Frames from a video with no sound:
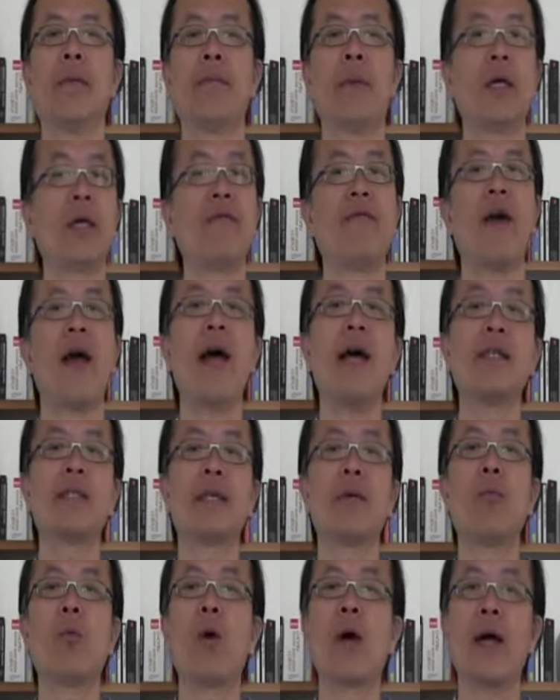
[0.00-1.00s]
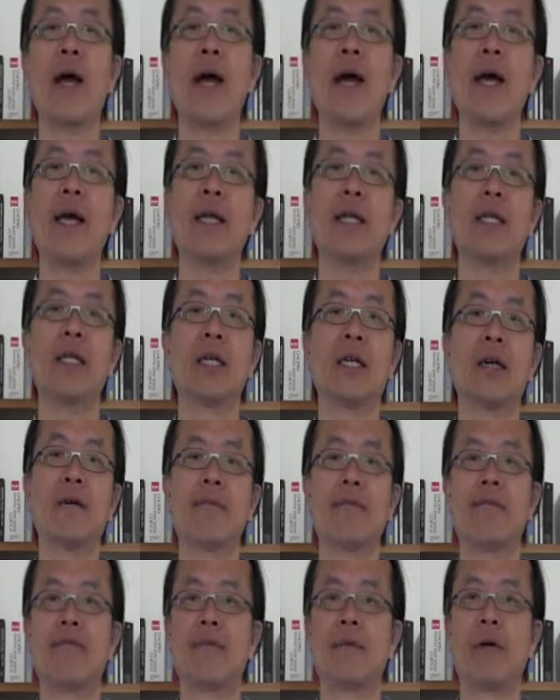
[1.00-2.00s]
But if you ask them what kind
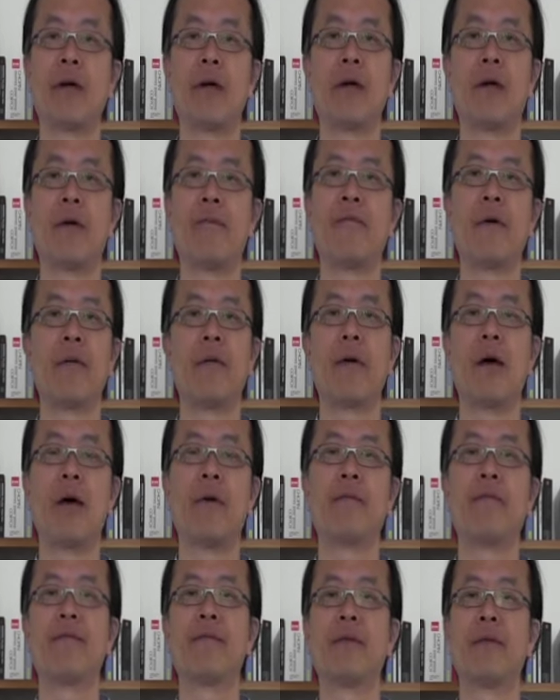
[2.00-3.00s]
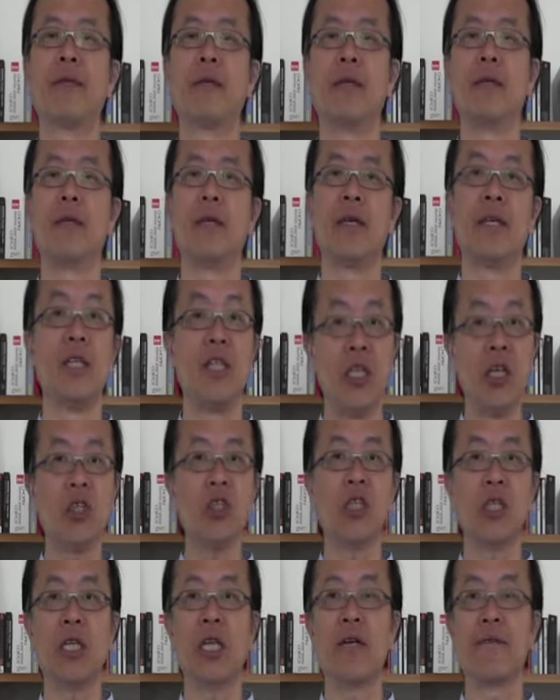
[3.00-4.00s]
of the
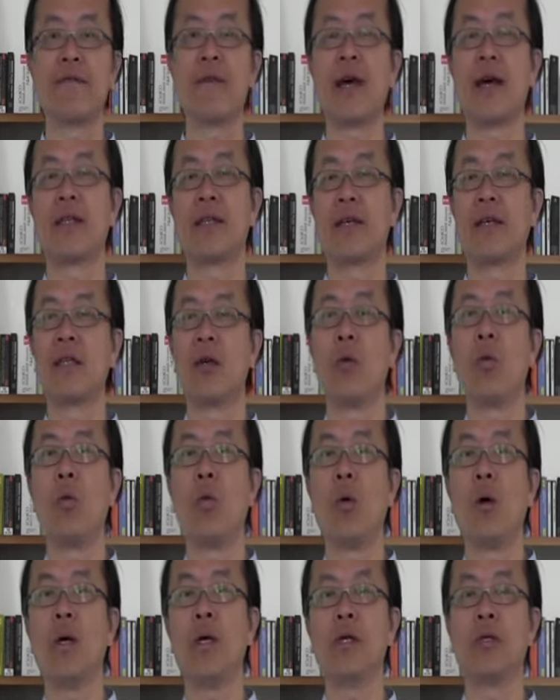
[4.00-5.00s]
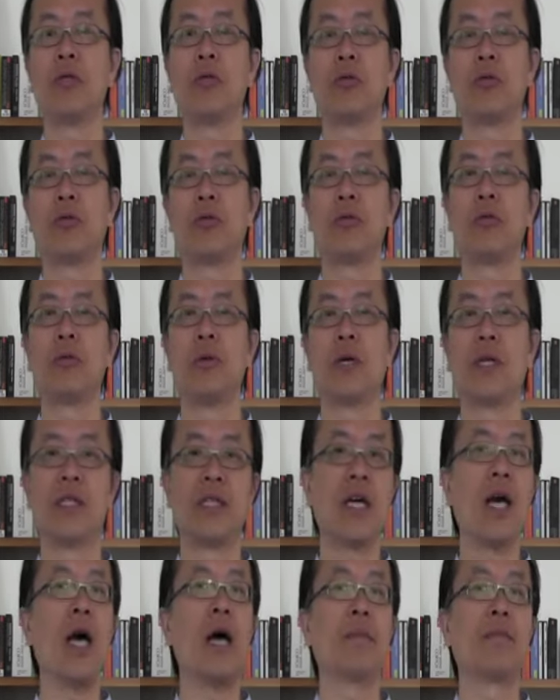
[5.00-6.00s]
initiative that they wanted to
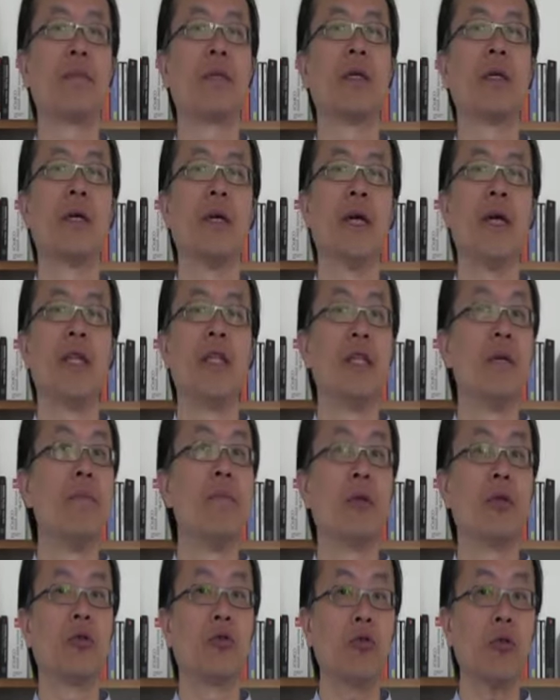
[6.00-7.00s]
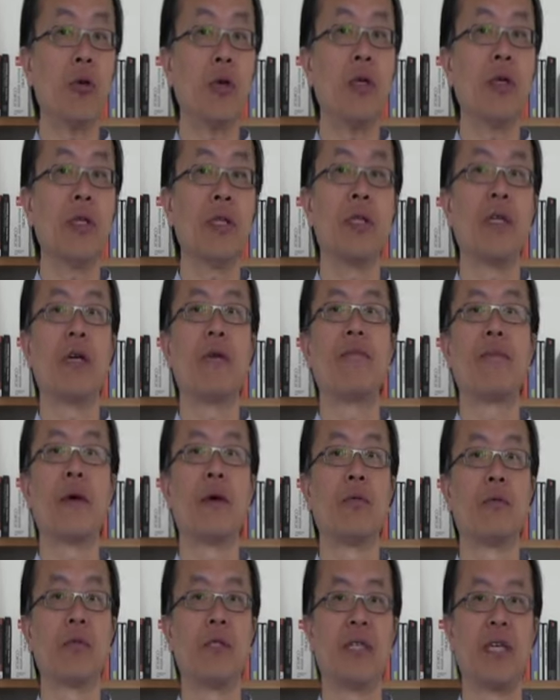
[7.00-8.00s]
adopt, the majority of
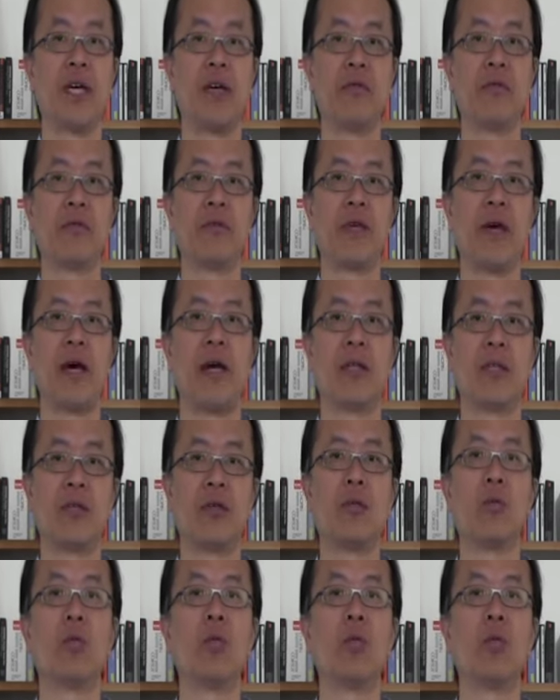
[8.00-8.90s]
them would tell you that